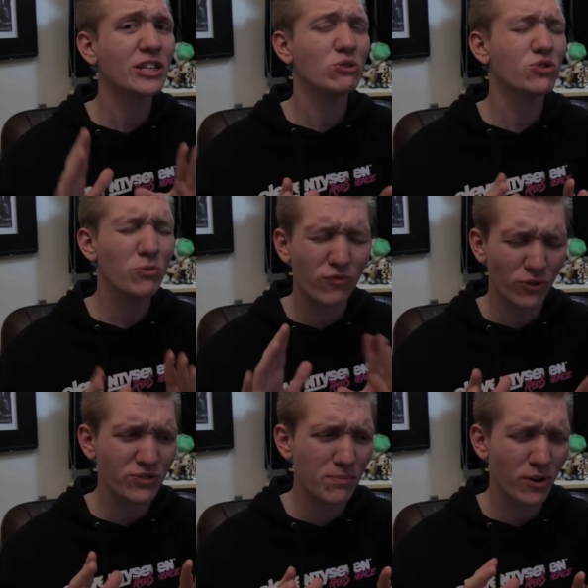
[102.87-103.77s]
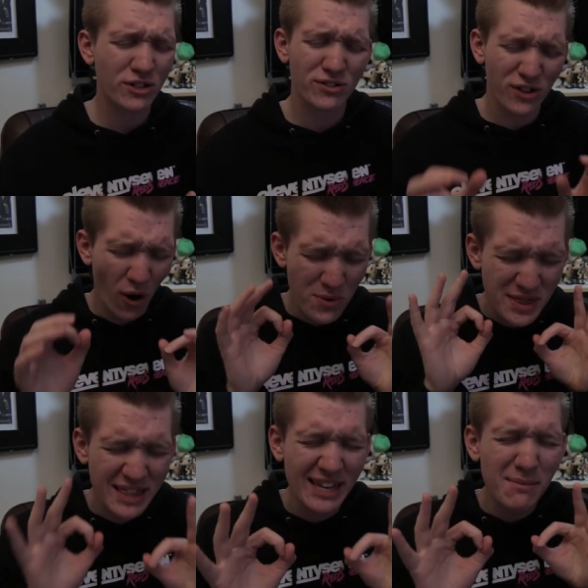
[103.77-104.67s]
YouTube, first impressions are
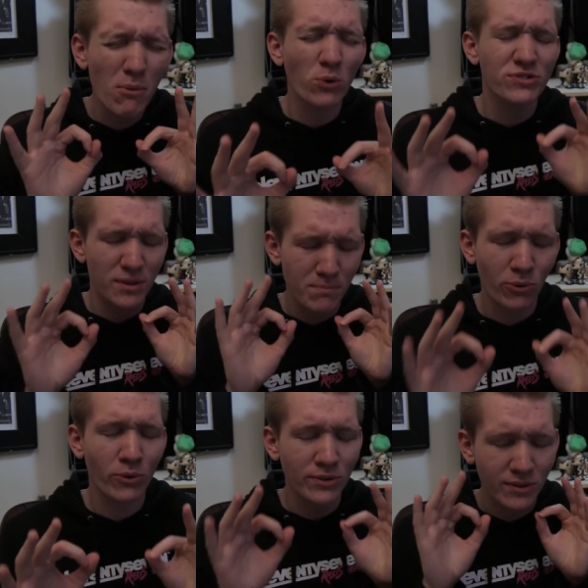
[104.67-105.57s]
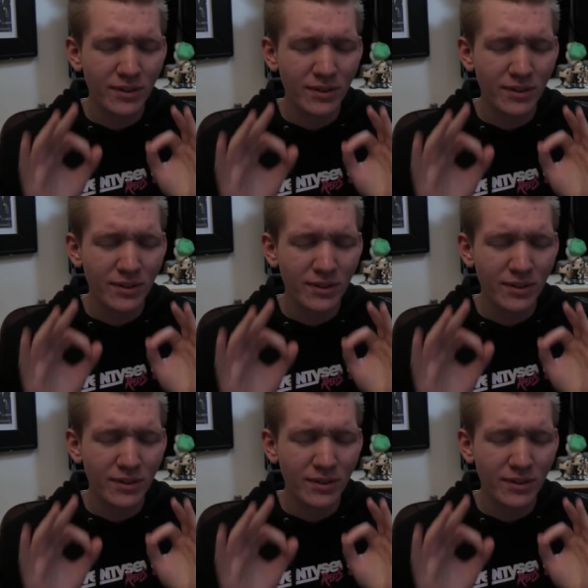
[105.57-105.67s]
the most important